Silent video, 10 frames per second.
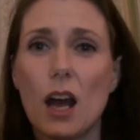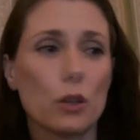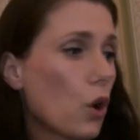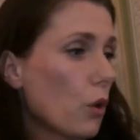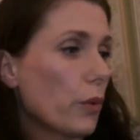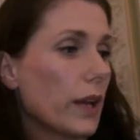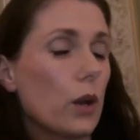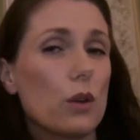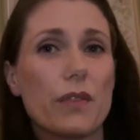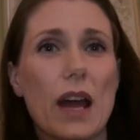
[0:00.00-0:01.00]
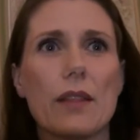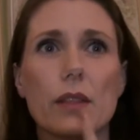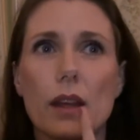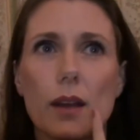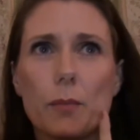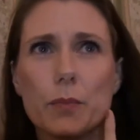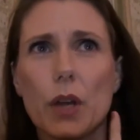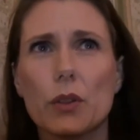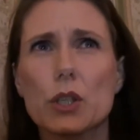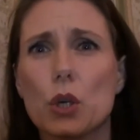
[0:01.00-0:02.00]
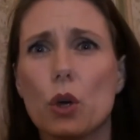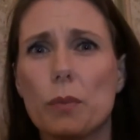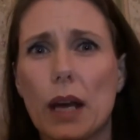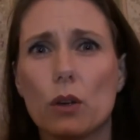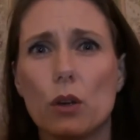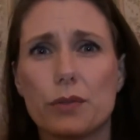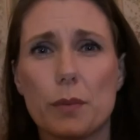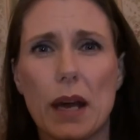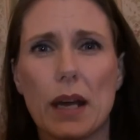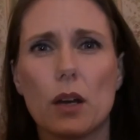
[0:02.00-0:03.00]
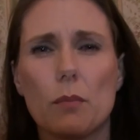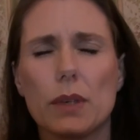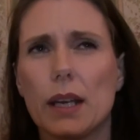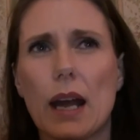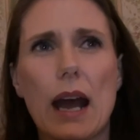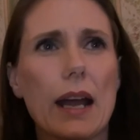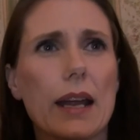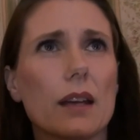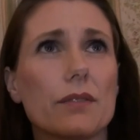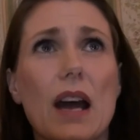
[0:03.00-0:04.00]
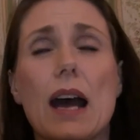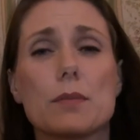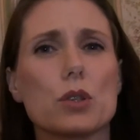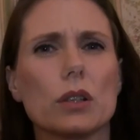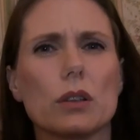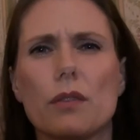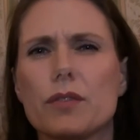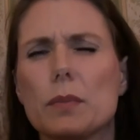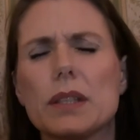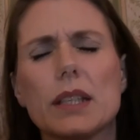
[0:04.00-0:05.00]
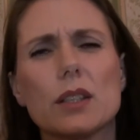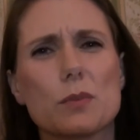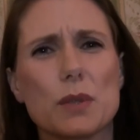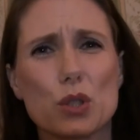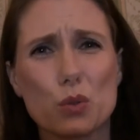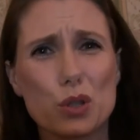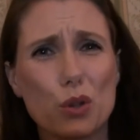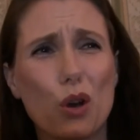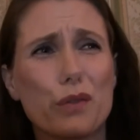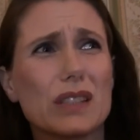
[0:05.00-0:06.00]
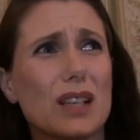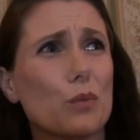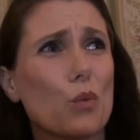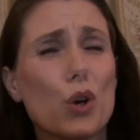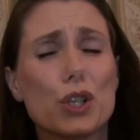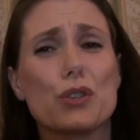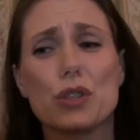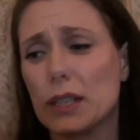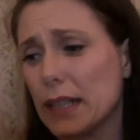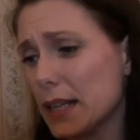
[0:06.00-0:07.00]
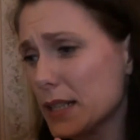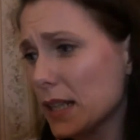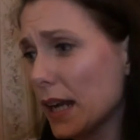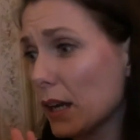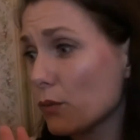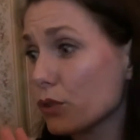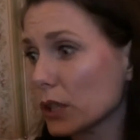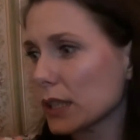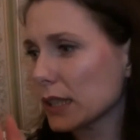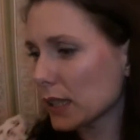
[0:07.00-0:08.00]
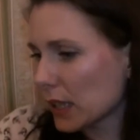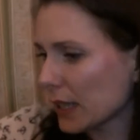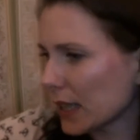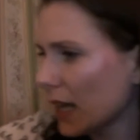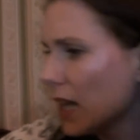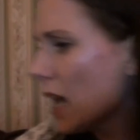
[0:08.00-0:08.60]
a lot of wear out of it. And the other top that I got from that company, I have absolutely loved. The material's been so soft, it washes really nicely and I really, really like it.